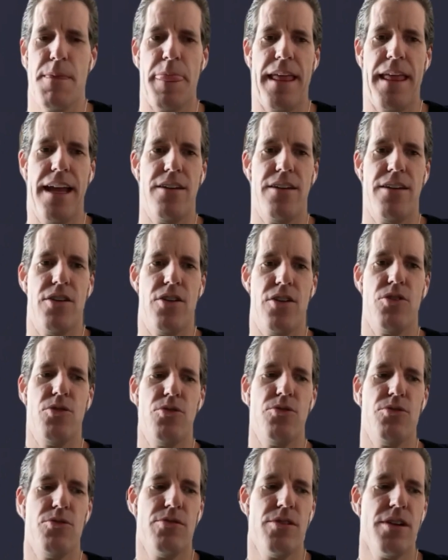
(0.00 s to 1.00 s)
and
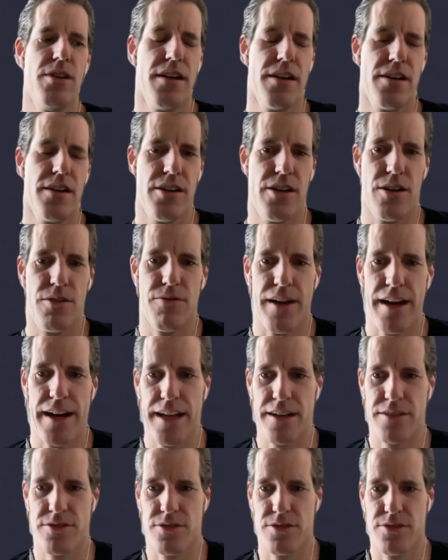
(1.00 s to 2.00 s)
new you know
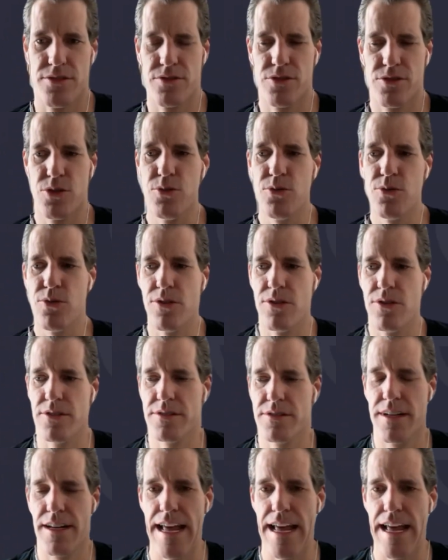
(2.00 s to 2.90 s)
financial tools